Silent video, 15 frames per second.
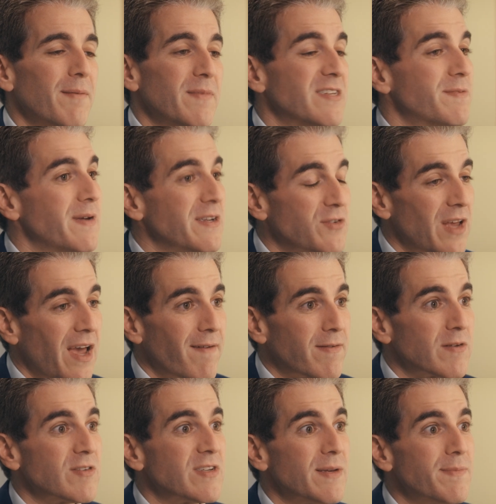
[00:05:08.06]
especially after
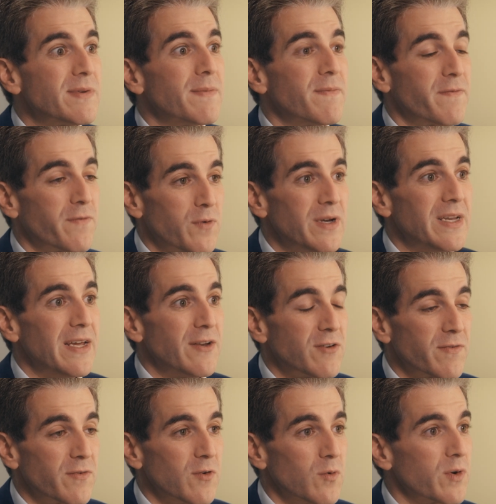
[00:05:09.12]
a symptom free
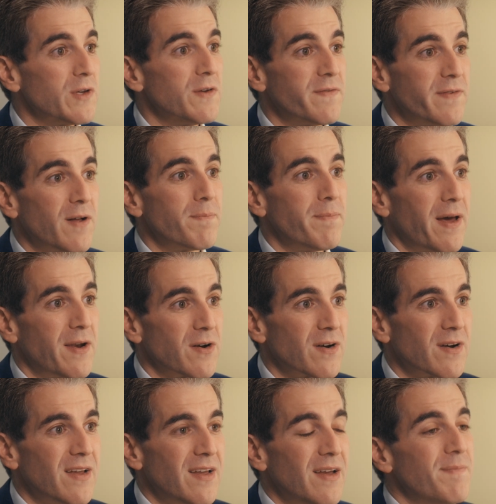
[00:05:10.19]
interval where you felt
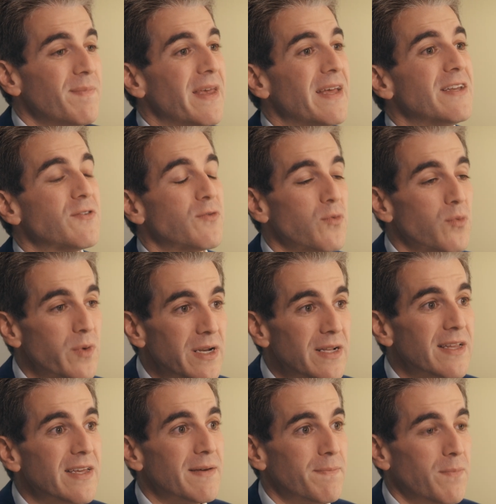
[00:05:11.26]
better, it is
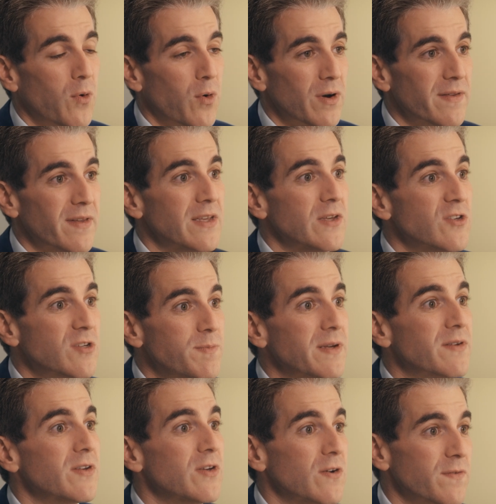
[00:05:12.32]
really important that you
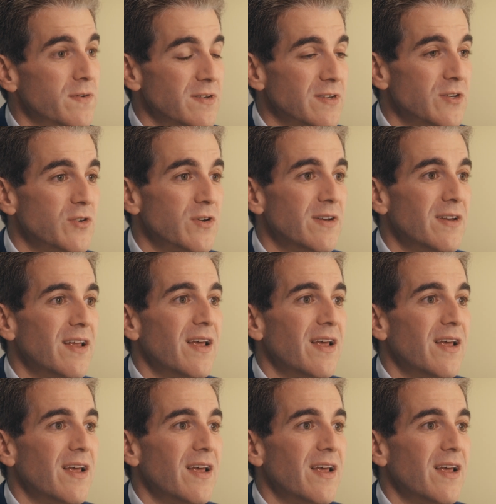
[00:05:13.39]
speak to your physician